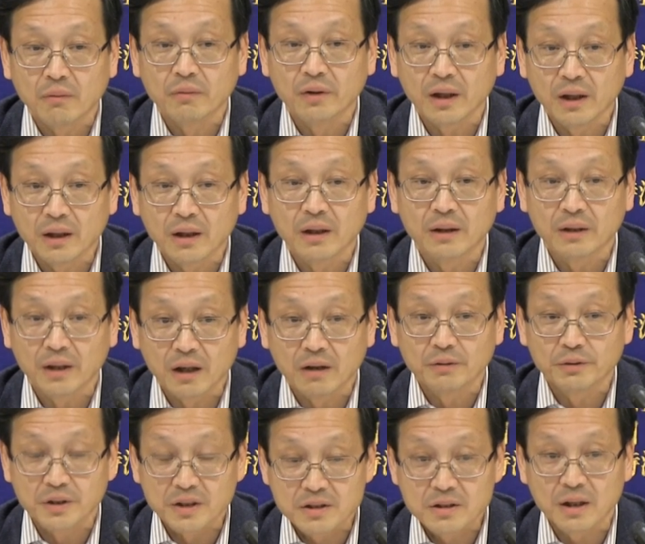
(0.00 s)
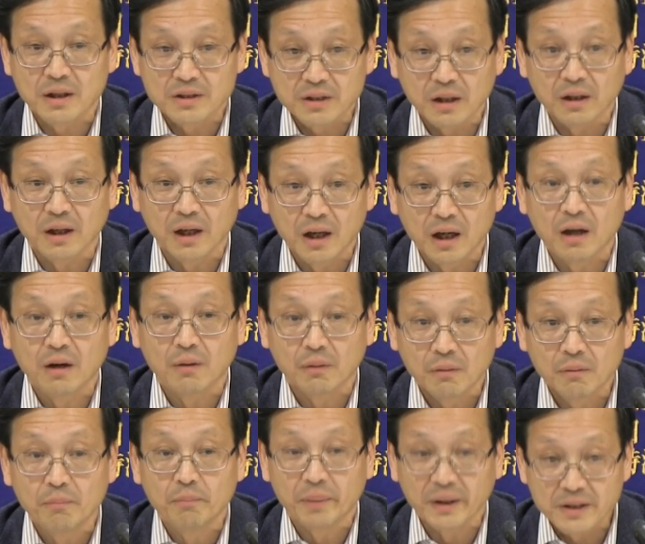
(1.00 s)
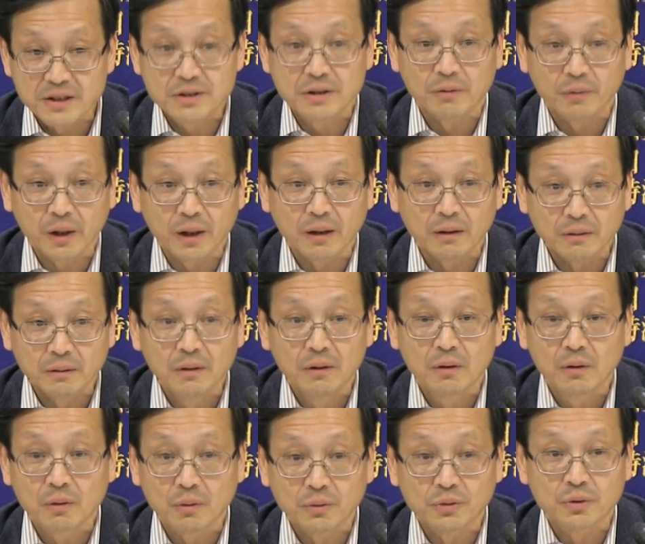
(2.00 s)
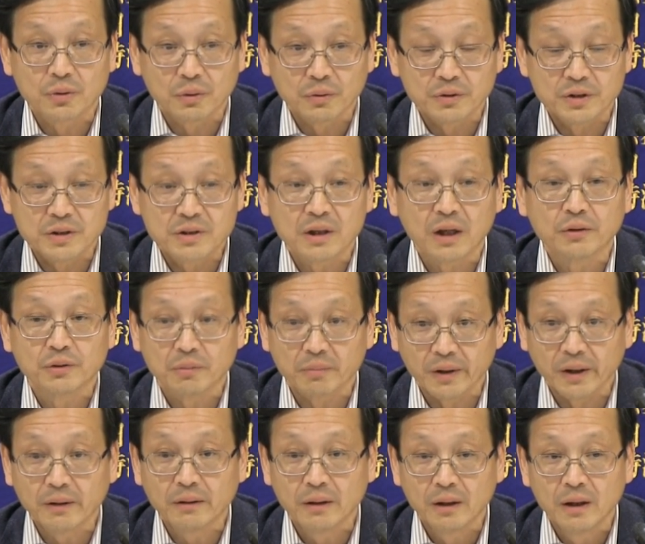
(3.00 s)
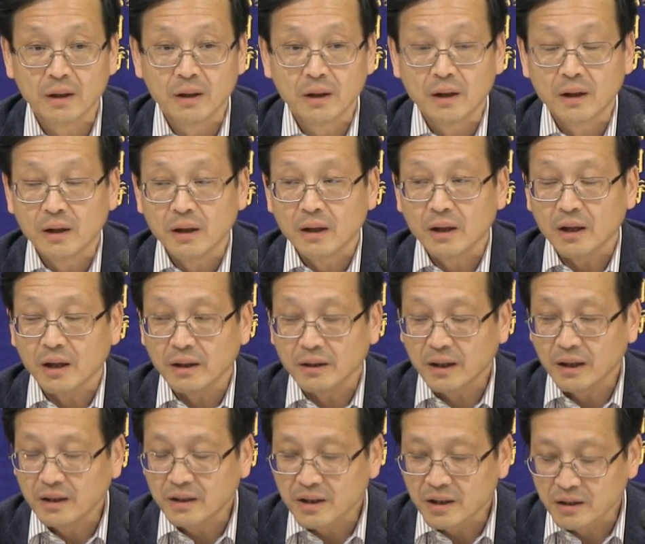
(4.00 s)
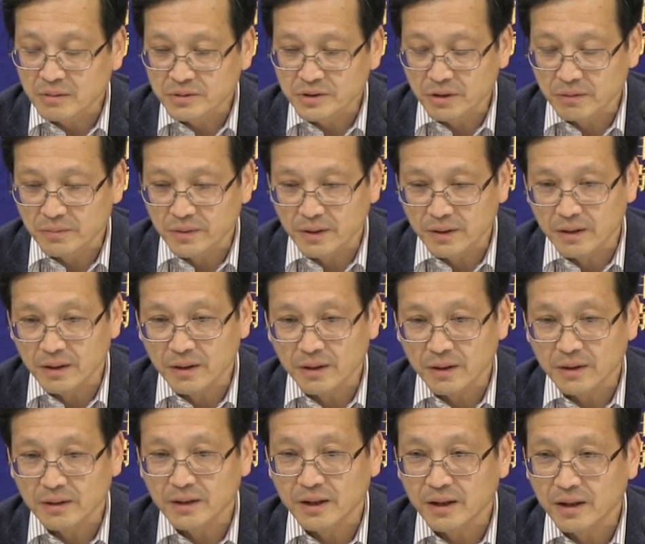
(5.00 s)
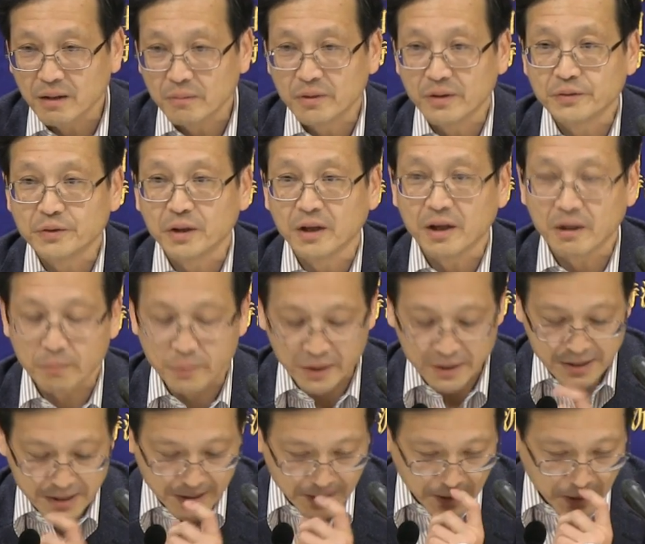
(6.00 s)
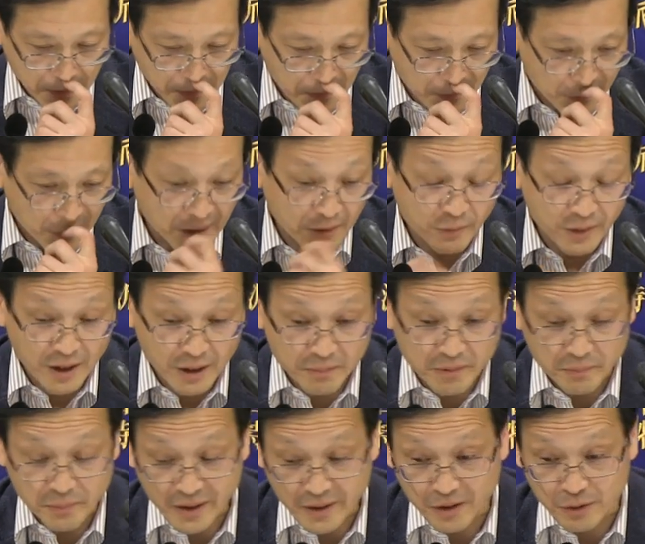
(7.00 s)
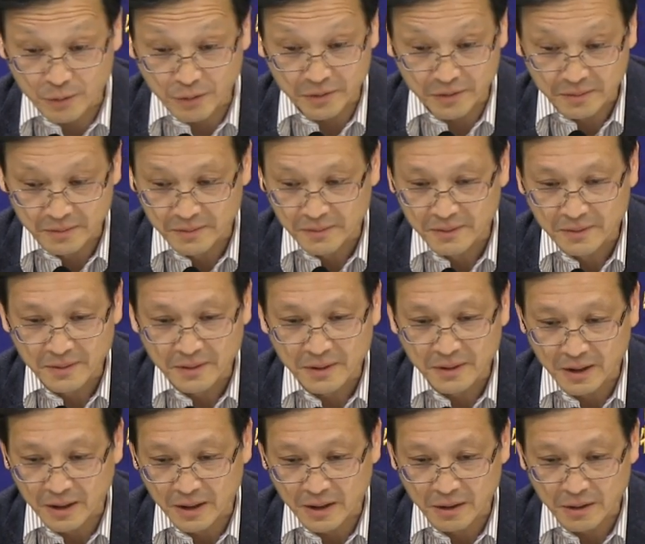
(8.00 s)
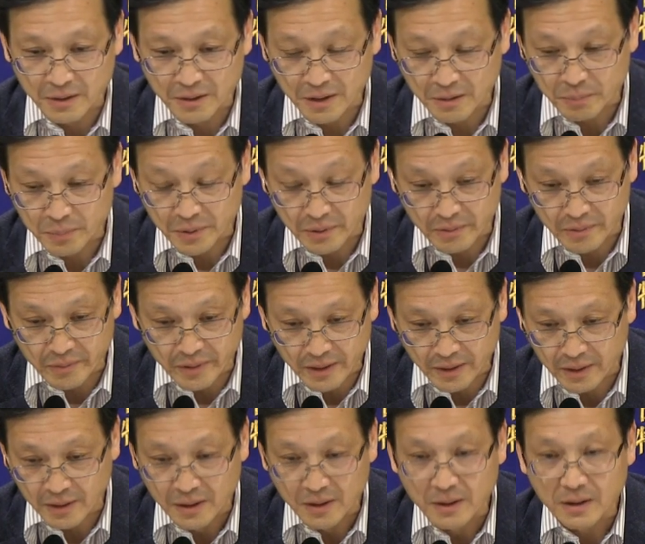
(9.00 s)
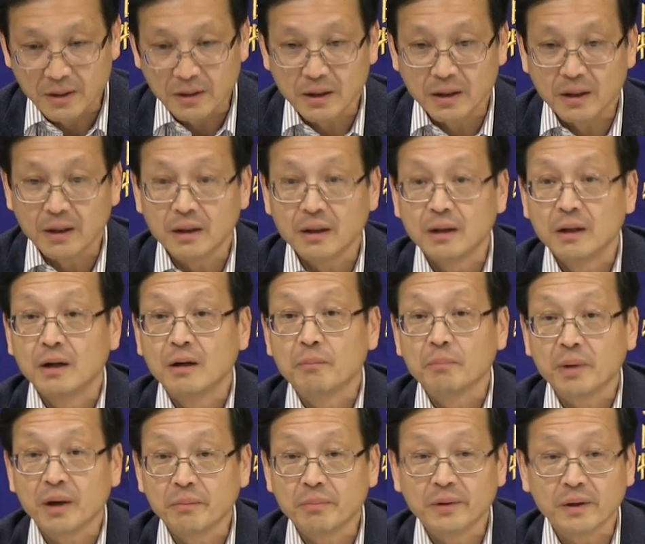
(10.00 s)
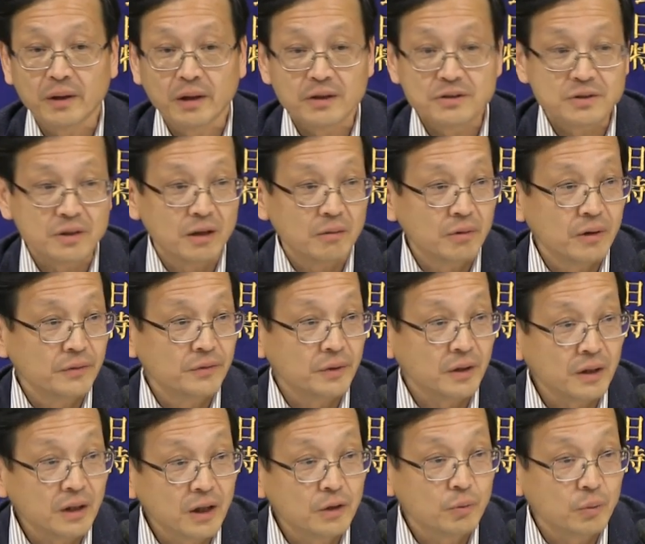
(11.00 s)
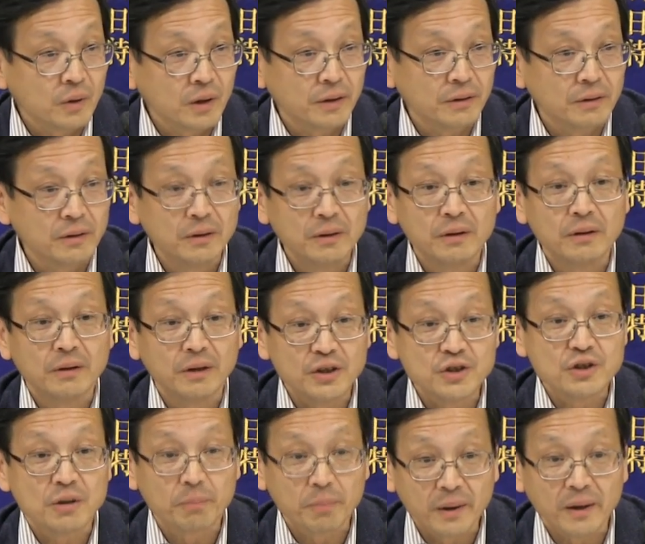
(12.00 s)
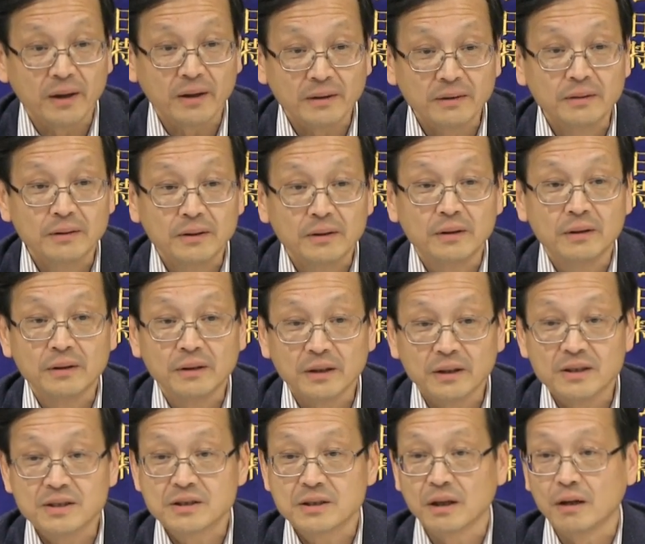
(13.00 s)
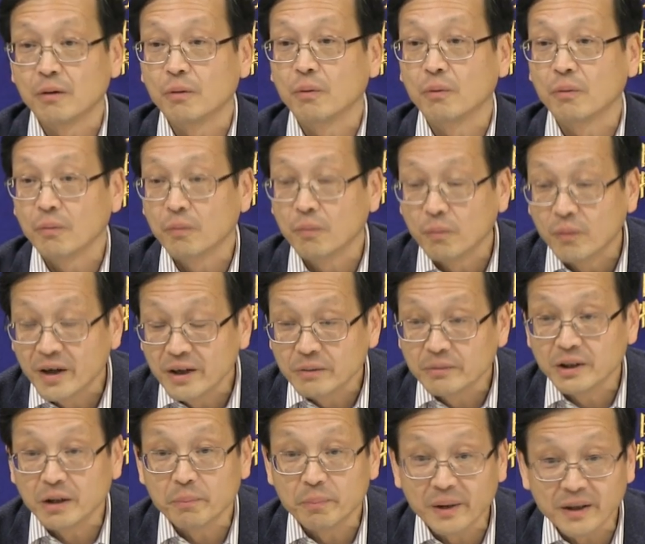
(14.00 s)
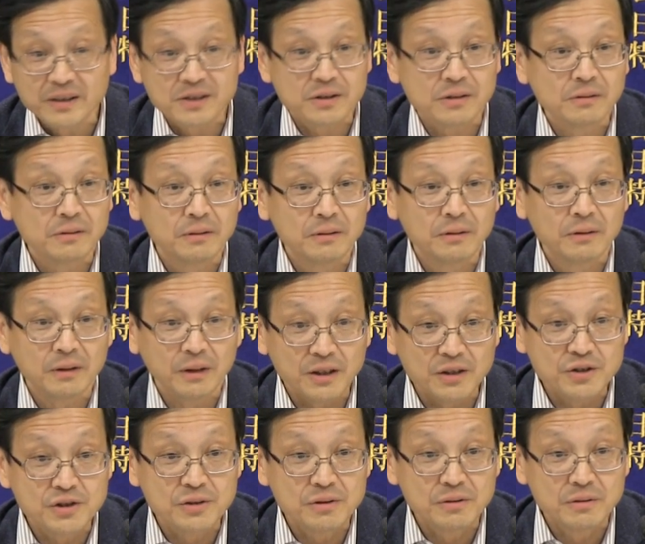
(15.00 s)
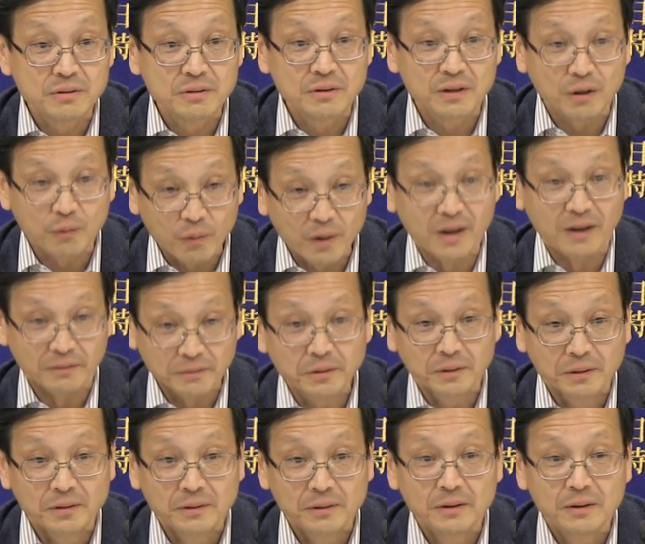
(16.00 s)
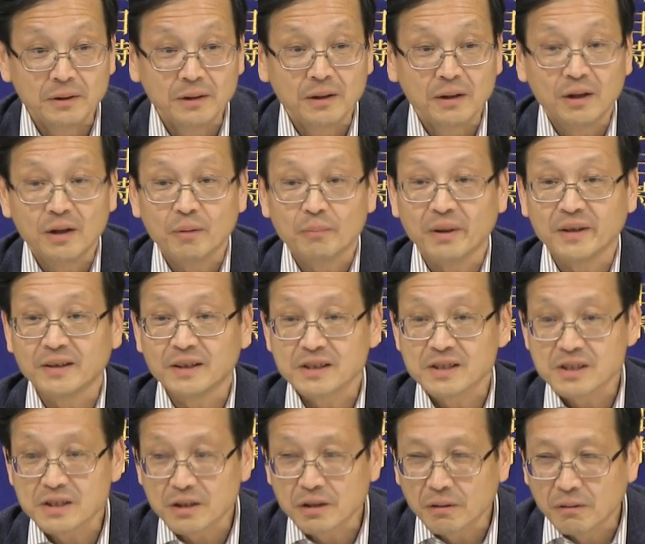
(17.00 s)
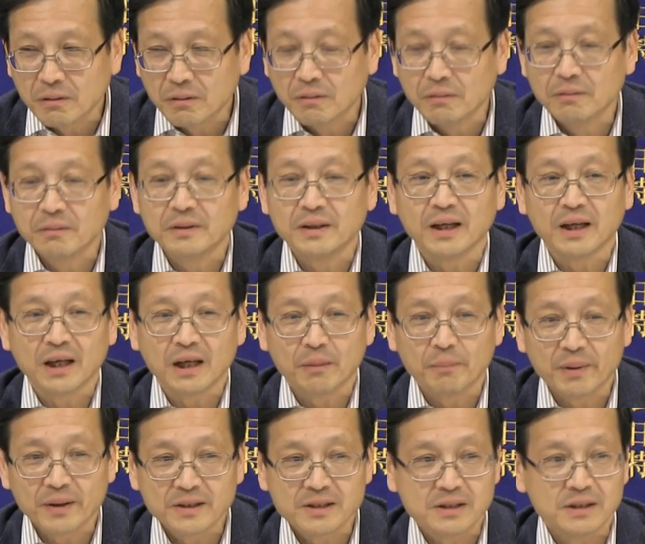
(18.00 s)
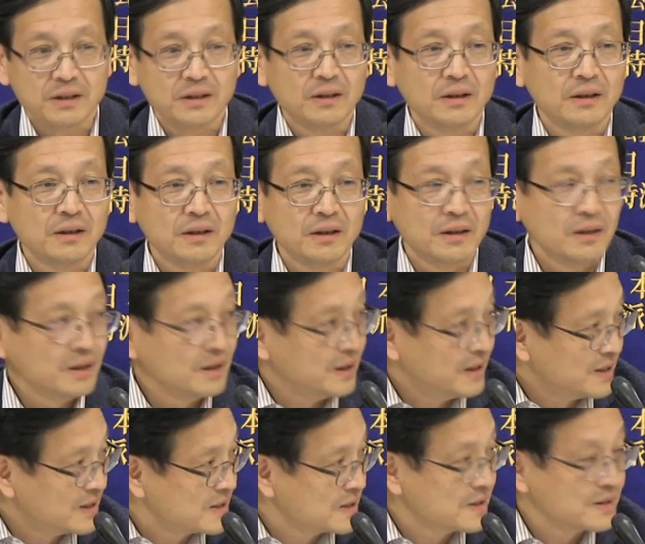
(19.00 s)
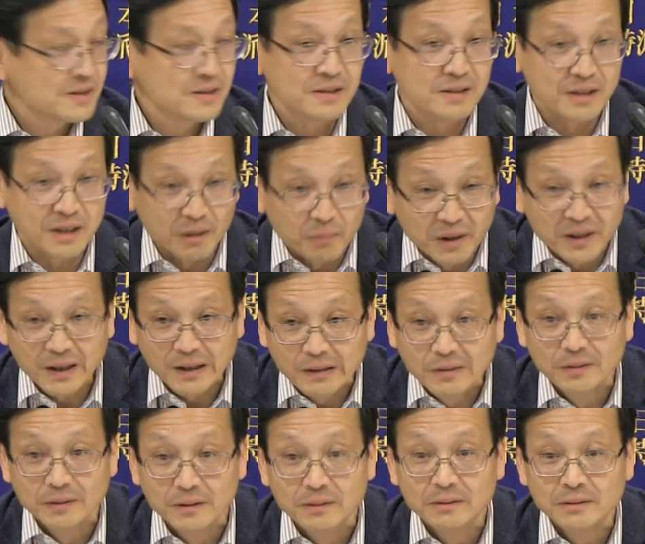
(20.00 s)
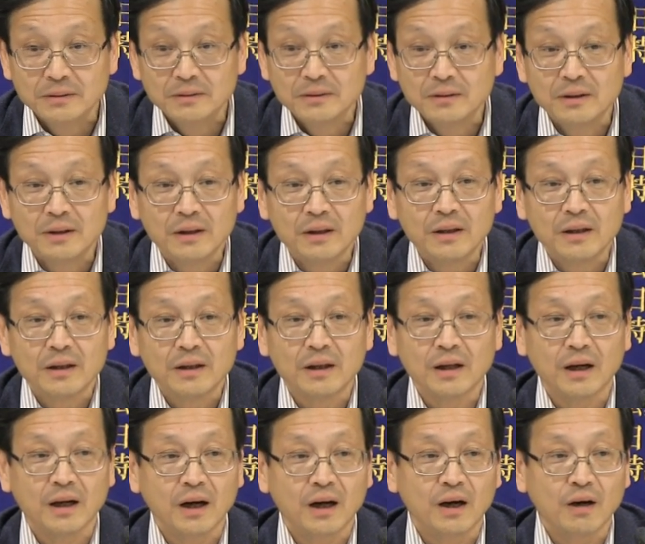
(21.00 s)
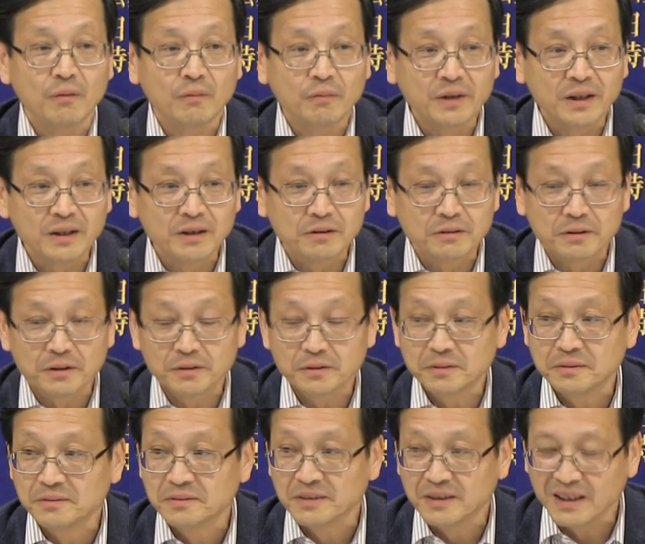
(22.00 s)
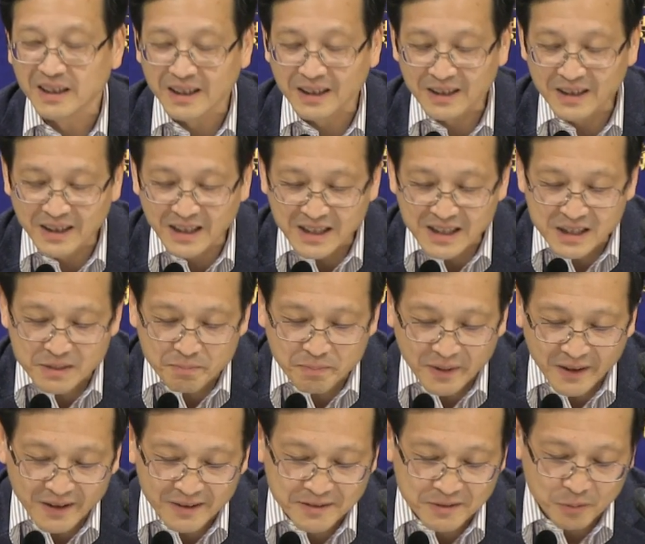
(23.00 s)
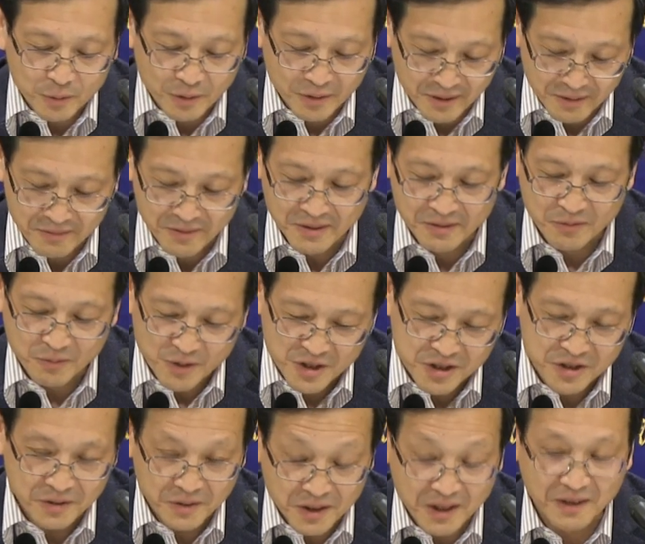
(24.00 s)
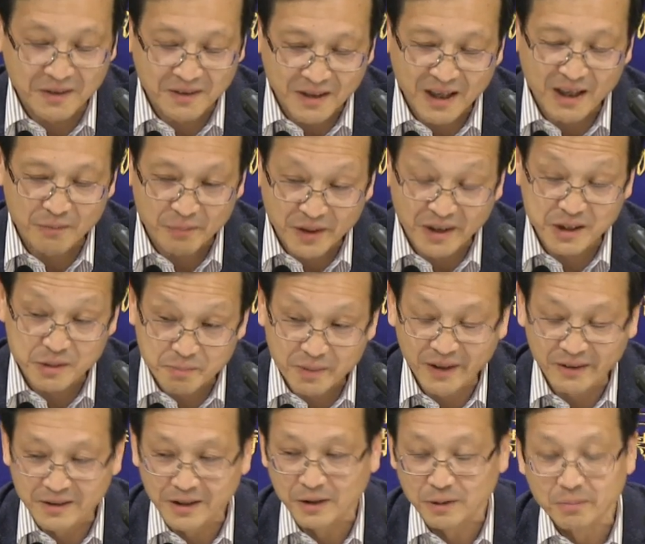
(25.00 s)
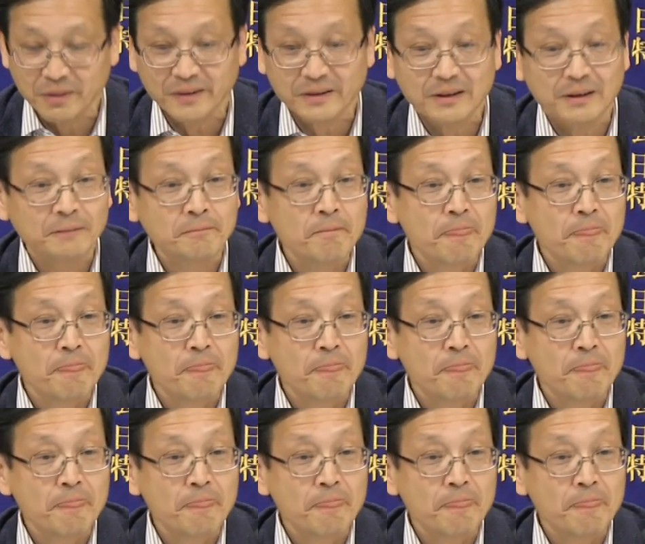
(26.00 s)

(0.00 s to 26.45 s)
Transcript: we are now discussing how best we can control this outbreak. And in terms of the laboratory capacity, we have a very good, probably the public health laboratory network in Japan is one of the best in the world, but still the capacity is limited. We did not expect, or we should have expected, but